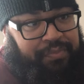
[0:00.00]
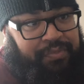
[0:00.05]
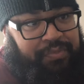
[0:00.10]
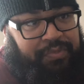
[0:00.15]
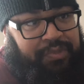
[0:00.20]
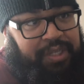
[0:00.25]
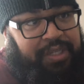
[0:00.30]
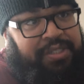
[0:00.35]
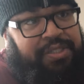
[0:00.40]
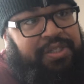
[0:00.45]

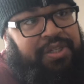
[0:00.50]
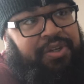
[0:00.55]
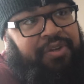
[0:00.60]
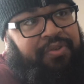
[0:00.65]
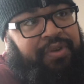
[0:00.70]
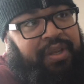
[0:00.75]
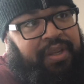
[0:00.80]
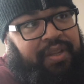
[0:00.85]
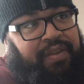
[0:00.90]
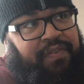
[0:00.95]
it's
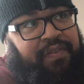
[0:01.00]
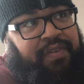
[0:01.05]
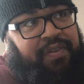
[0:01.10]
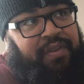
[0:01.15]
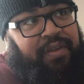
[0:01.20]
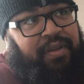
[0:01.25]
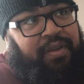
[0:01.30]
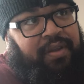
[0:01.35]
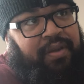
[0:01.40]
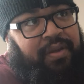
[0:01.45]
degrees,
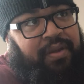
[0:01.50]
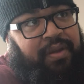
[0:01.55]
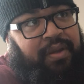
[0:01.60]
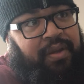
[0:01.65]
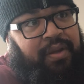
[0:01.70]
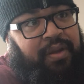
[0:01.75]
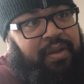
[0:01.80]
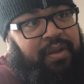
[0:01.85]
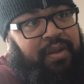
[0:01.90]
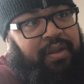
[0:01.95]

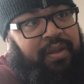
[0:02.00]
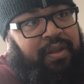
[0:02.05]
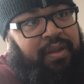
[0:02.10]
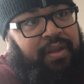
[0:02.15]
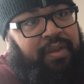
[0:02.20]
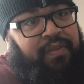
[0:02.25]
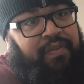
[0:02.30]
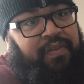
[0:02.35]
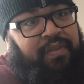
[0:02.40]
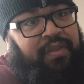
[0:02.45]

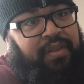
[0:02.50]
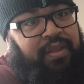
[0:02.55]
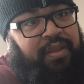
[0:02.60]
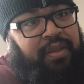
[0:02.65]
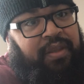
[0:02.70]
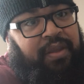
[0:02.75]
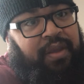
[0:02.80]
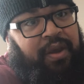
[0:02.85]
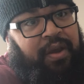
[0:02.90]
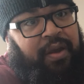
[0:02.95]
it's
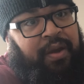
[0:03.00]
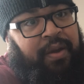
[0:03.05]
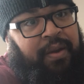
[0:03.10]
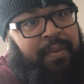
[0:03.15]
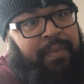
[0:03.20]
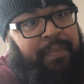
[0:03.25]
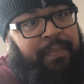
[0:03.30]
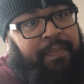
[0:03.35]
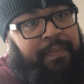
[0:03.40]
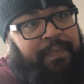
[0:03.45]
the
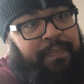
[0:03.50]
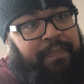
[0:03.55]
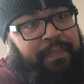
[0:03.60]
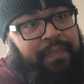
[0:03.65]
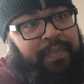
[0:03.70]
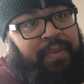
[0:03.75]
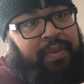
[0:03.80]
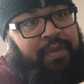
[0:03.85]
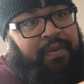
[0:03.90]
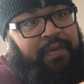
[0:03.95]

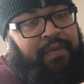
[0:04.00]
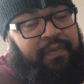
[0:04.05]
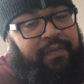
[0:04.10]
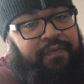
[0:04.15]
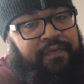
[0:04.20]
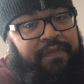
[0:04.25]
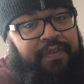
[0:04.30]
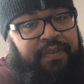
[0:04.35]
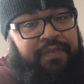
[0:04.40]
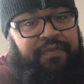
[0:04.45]

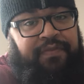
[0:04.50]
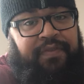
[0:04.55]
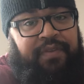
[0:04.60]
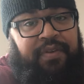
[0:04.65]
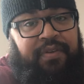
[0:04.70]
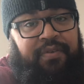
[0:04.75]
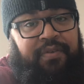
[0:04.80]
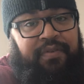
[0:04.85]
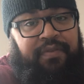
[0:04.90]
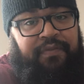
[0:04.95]

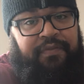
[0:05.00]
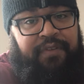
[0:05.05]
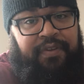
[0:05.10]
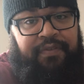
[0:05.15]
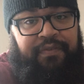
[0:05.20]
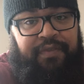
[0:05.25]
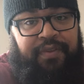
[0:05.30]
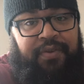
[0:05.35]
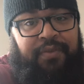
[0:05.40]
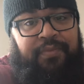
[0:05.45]

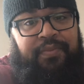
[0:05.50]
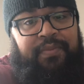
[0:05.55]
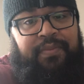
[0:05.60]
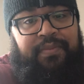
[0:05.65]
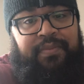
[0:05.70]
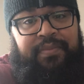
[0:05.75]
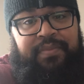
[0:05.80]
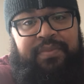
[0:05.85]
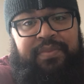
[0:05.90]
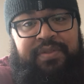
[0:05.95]
fifth note,
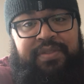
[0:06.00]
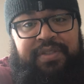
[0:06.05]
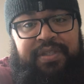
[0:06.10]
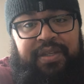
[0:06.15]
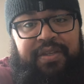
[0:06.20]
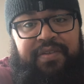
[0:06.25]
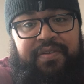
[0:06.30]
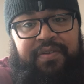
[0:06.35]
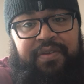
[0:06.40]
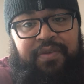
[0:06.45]

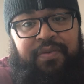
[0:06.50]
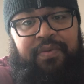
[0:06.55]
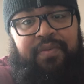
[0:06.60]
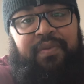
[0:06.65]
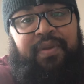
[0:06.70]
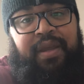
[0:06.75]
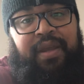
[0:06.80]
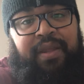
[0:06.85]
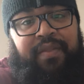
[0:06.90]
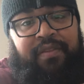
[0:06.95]
6th note,
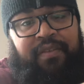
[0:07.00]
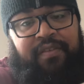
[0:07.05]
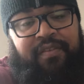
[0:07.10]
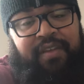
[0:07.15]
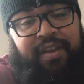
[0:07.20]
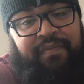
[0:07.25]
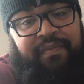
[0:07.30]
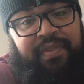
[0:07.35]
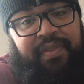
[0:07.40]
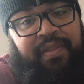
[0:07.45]
and the
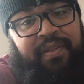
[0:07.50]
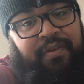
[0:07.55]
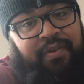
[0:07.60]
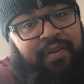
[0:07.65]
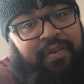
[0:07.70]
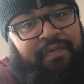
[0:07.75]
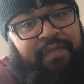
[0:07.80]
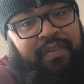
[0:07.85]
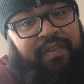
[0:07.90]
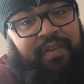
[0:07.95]
7th note
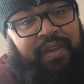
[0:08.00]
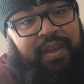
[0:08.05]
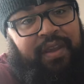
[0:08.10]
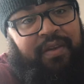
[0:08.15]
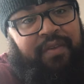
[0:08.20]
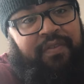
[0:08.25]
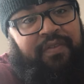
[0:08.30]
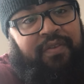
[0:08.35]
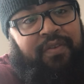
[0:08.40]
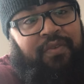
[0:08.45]
of the scale.
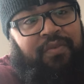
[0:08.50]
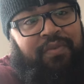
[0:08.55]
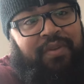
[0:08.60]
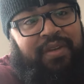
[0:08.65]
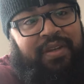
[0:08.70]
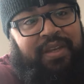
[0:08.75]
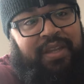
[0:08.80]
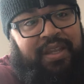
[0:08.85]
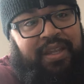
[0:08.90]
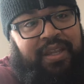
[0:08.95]
So
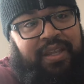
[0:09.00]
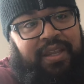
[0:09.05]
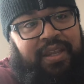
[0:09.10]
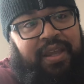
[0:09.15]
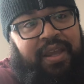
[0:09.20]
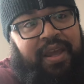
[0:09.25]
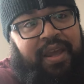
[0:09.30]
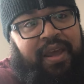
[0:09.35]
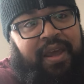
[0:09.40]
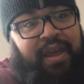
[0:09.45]
D,
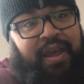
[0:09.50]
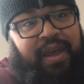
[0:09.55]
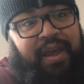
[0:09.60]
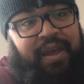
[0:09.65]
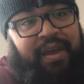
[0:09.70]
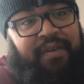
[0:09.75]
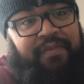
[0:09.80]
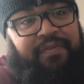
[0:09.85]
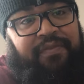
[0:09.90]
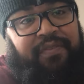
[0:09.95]

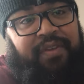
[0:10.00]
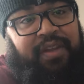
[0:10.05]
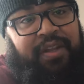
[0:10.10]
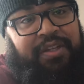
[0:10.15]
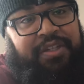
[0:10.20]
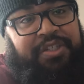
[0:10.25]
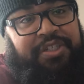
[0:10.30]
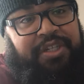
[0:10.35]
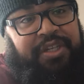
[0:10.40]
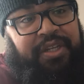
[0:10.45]
F,
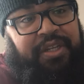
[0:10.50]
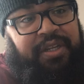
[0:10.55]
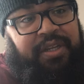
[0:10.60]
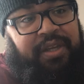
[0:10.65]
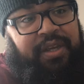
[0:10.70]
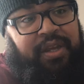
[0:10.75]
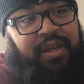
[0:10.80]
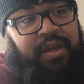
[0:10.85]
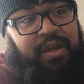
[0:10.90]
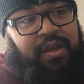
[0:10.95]
and G.
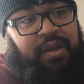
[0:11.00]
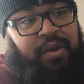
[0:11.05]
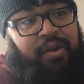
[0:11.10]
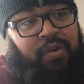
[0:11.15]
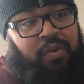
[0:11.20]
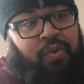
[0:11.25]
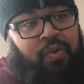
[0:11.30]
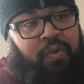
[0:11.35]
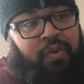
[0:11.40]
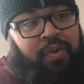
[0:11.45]

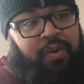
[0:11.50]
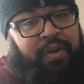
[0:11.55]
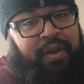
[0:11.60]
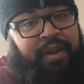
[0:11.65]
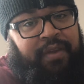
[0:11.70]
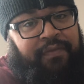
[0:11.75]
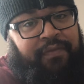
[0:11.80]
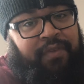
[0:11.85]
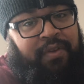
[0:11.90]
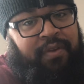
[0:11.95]
Or
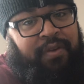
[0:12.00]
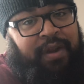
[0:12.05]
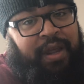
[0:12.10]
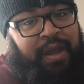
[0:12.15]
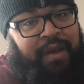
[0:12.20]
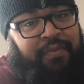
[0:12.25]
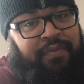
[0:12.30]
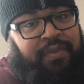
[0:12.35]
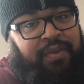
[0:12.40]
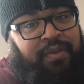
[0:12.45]
if you're an
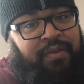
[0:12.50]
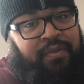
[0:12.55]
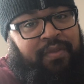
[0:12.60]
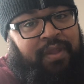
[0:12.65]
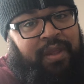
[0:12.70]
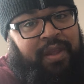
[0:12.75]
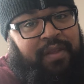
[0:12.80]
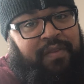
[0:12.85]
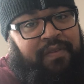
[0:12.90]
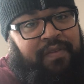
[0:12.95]
alto,
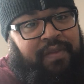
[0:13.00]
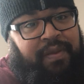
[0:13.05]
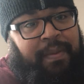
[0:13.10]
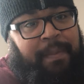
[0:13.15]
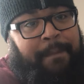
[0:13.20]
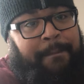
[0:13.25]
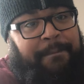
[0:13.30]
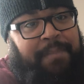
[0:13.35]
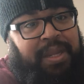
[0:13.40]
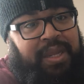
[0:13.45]
that's
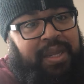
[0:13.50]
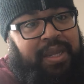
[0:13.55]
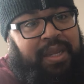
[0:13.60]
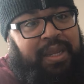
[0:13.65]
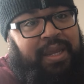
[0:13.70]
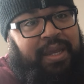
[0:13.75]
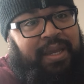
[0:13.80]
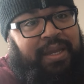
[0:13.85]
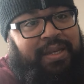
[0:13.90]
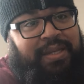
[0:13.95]
B,
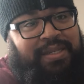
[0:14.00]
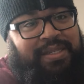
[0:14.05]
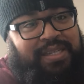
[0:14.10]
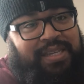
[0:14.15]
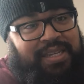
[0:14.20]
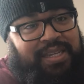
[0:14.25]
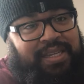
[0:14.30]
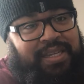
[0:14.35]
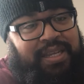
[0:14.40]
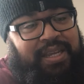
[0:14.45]

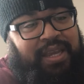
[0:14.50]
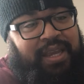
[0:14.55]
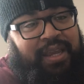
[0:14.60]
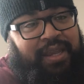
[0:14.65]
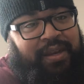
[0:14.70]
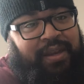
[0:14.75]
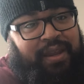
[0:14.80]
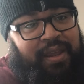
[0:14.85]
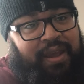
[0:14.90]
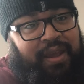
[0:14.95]
D,
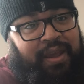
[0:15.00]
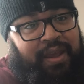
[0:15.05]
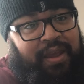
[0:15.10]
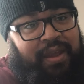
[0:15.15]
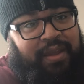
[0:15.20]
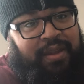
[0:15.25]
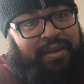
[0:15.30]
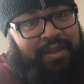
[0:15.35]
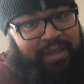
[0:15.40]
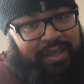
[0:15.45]

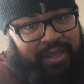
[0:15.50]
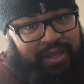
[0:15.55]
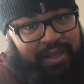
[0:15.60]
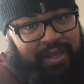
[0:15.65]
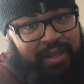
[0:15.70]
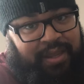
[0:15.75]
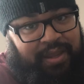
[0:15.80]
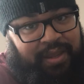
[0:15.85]
and E.